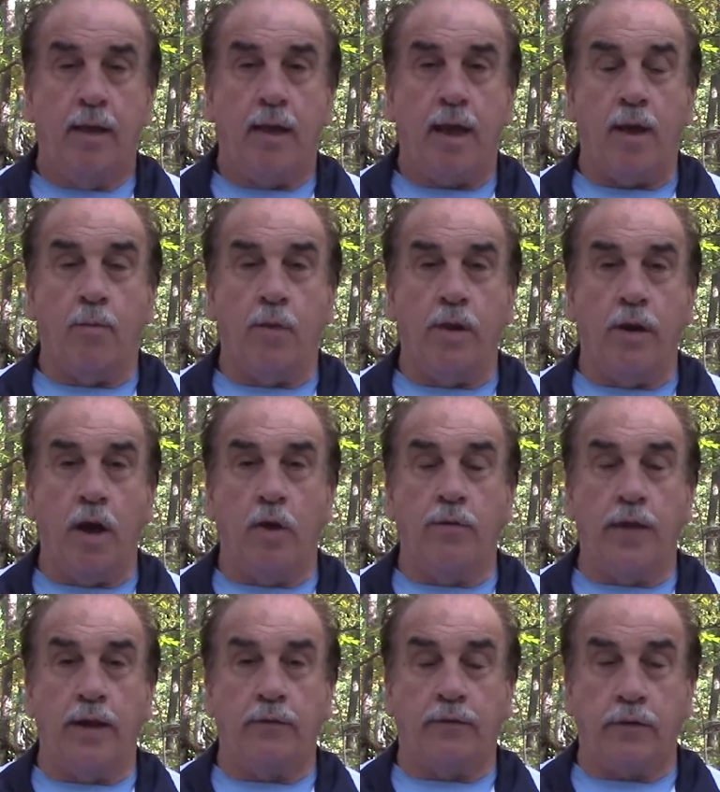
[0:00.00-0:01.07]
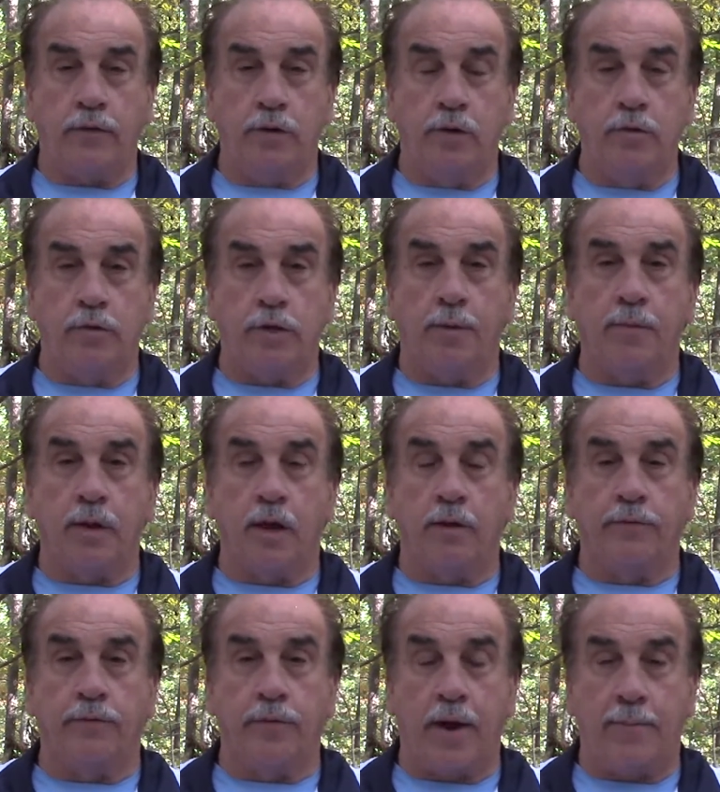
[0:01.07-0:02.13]
and we know that it's Yahusha
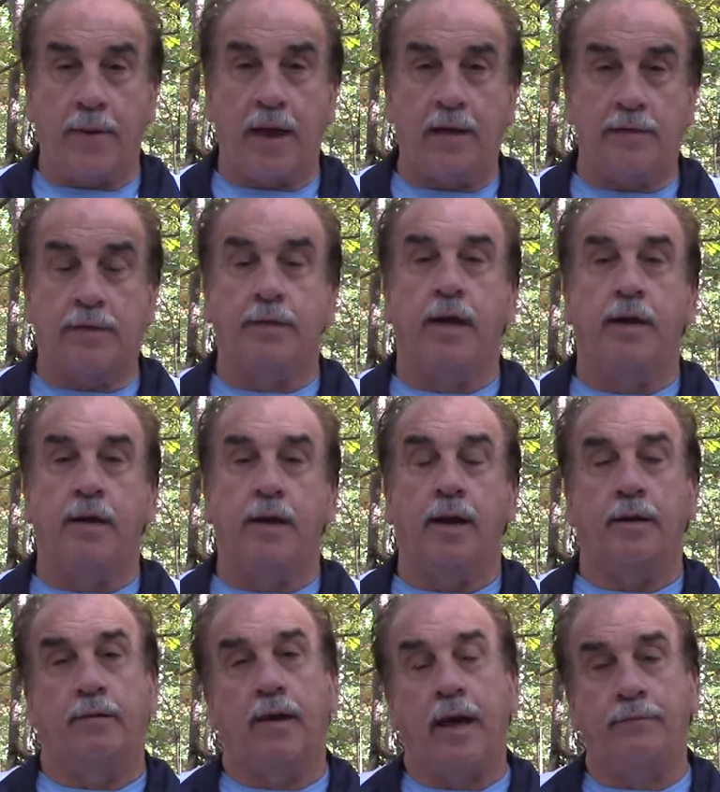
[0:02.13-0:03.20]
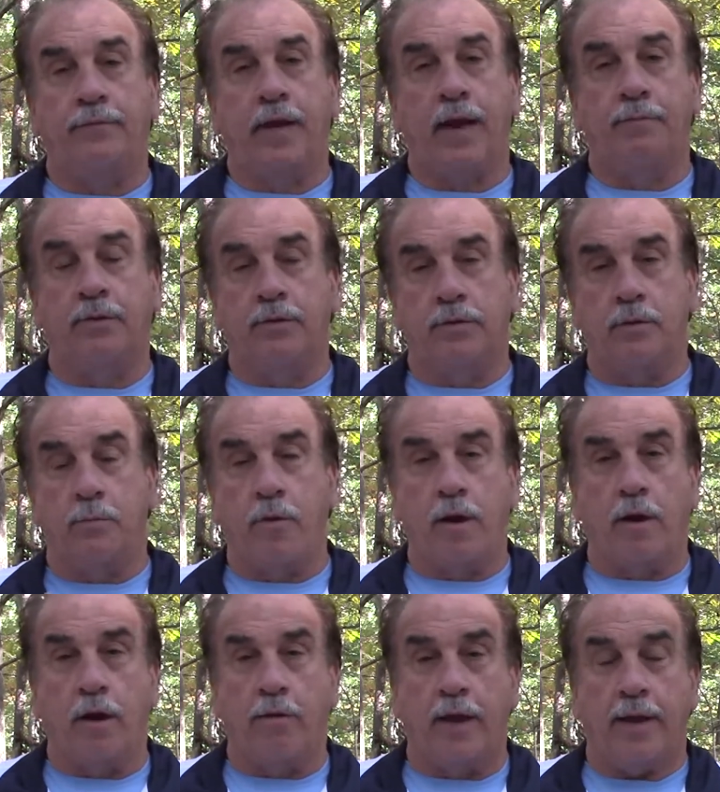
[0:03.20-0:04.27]
because of our past study, and I don't have time to just to
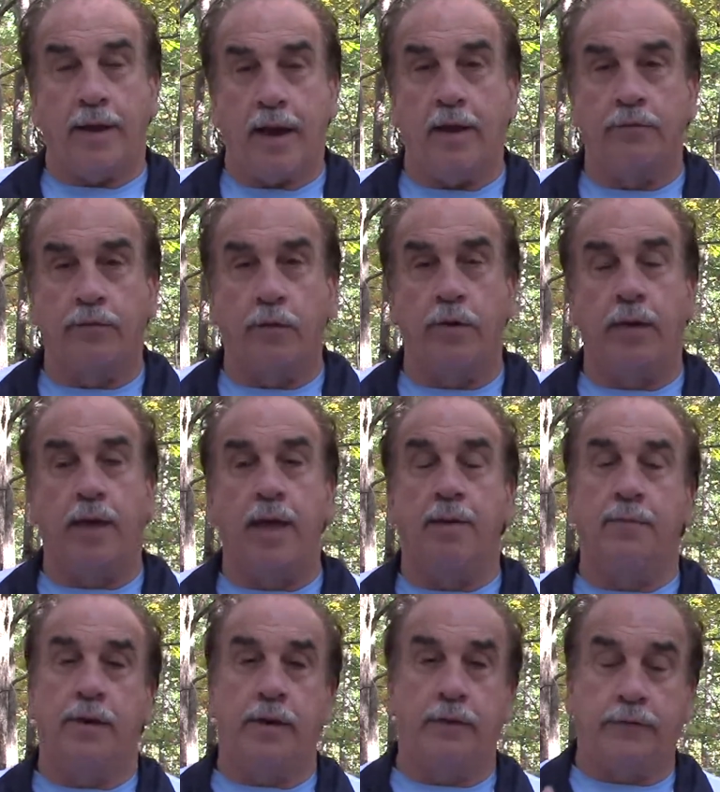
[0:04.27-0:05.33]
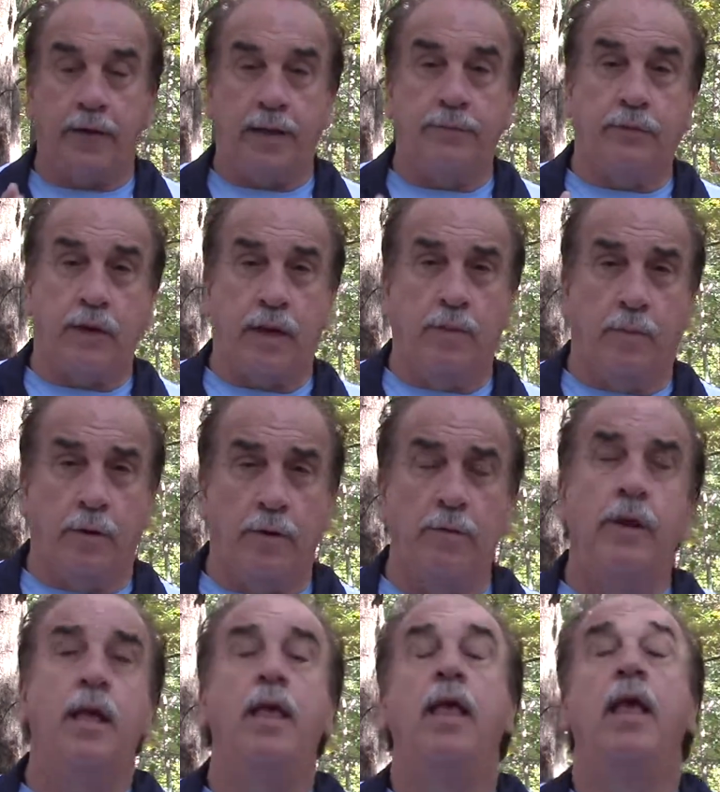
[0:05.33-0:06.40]
break all that down for you again, but his name is Hebrew,
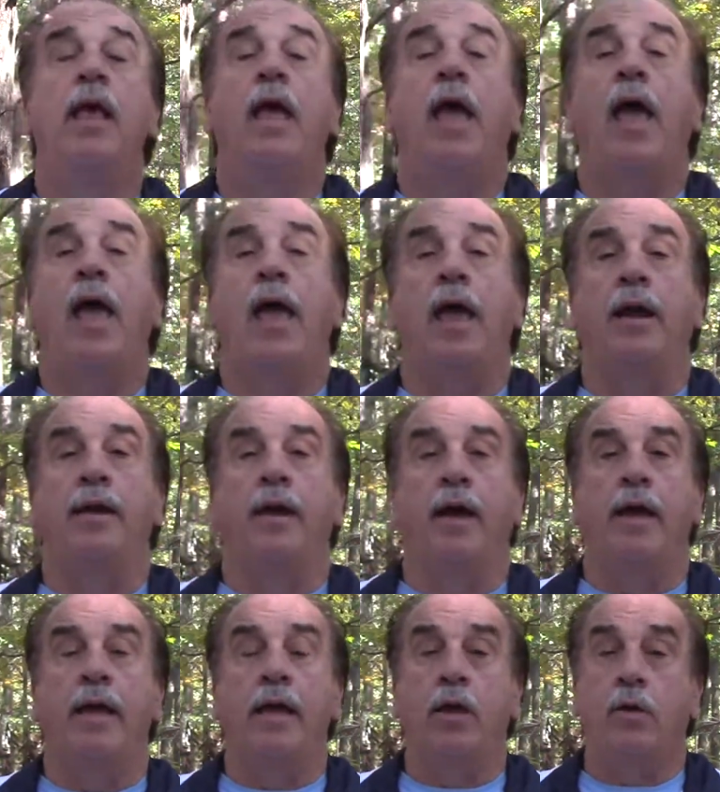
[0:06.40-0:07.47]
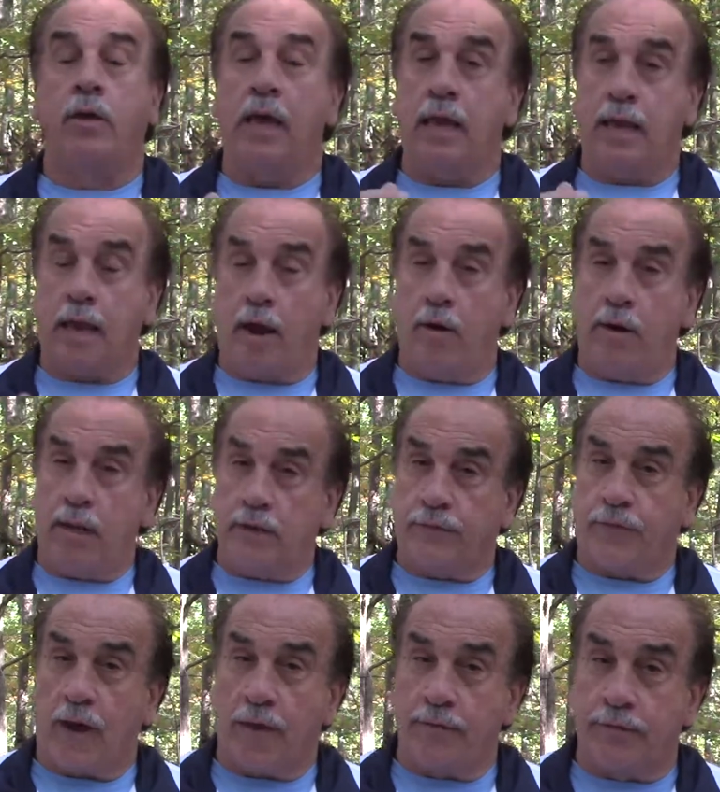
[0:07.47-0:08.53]
and uh, he, he carried his
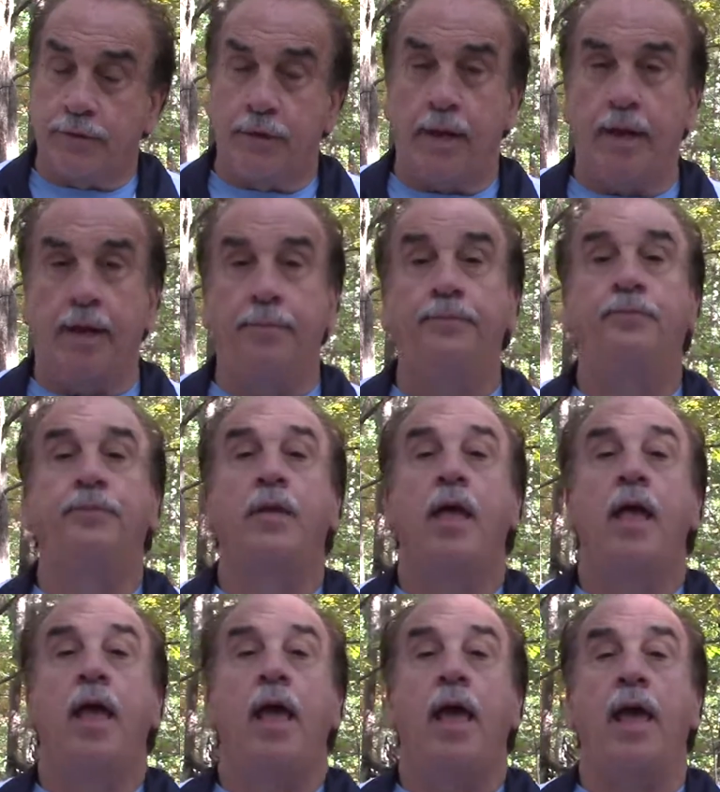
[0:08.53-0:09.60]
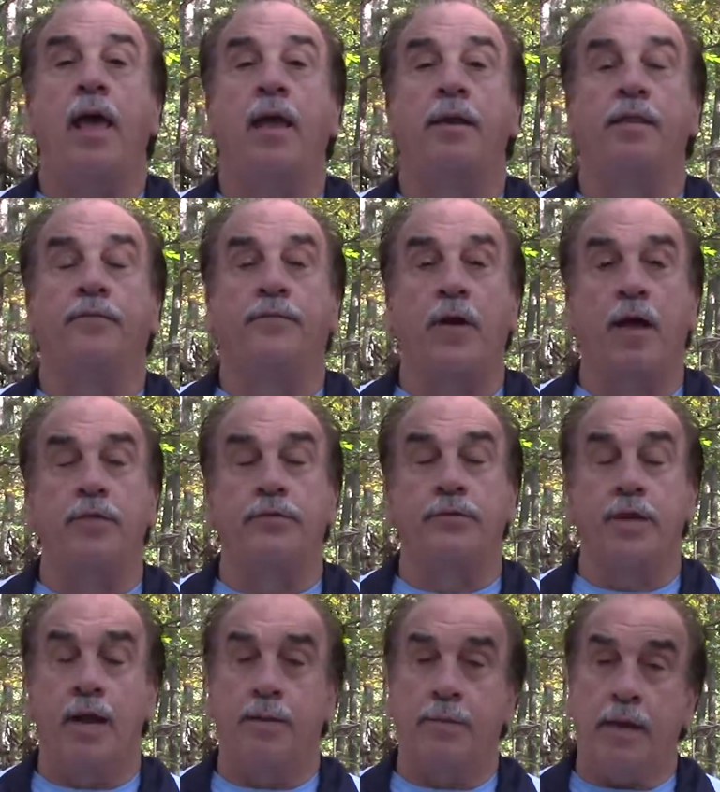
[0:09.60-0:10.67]
father's name, and the father's
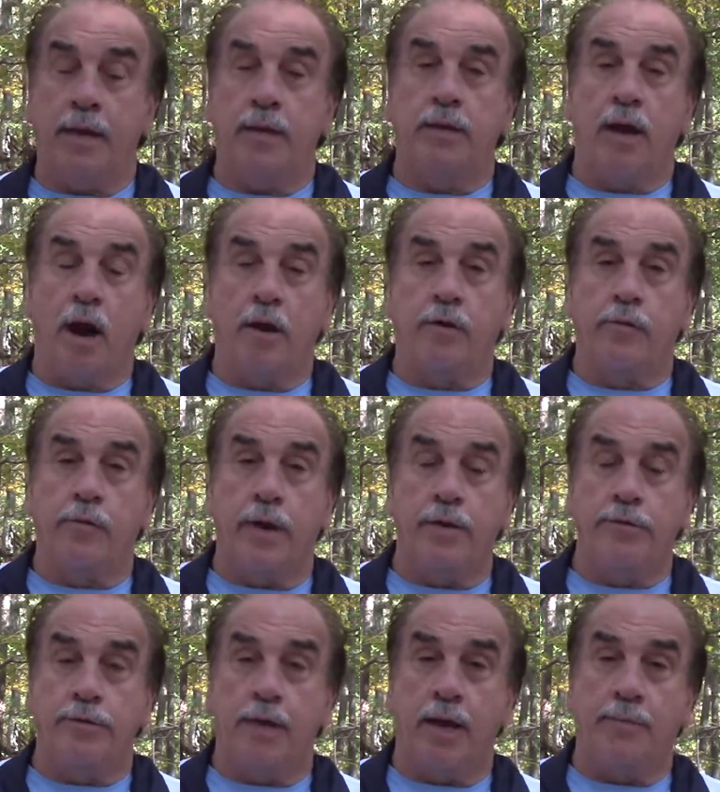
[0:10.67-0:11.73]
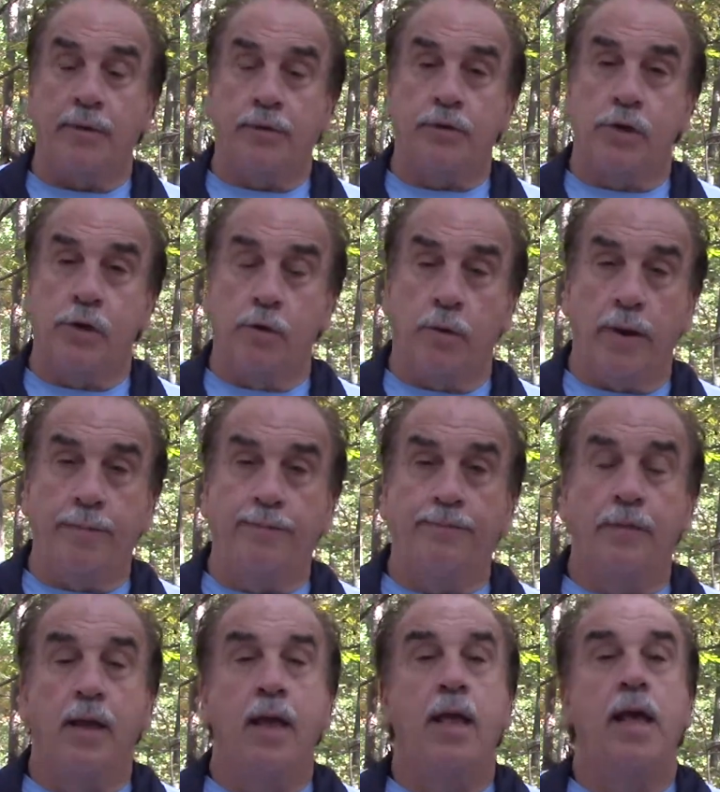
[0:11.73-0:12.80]
name, is, our creator's name is Yahuwah,
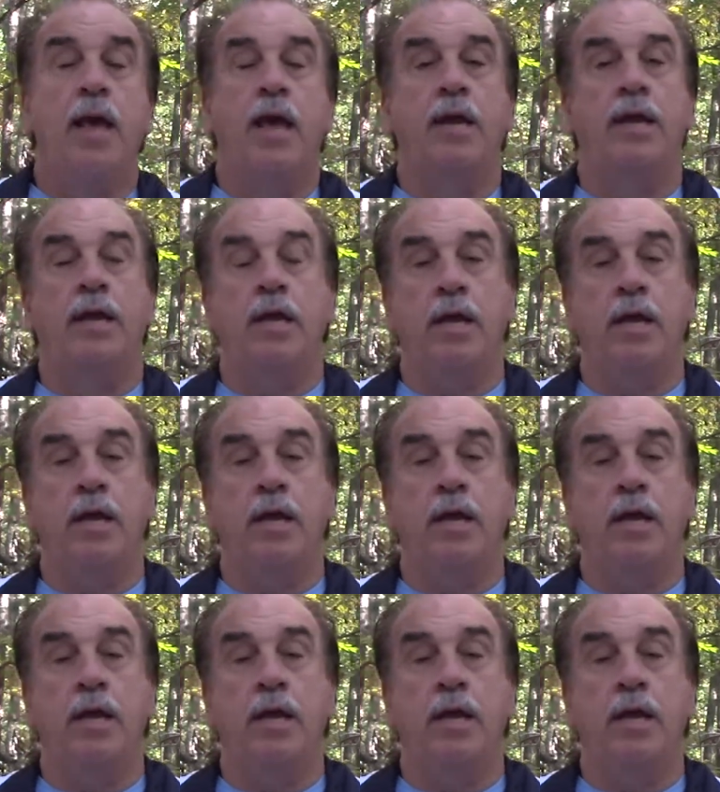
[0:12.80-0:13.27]
and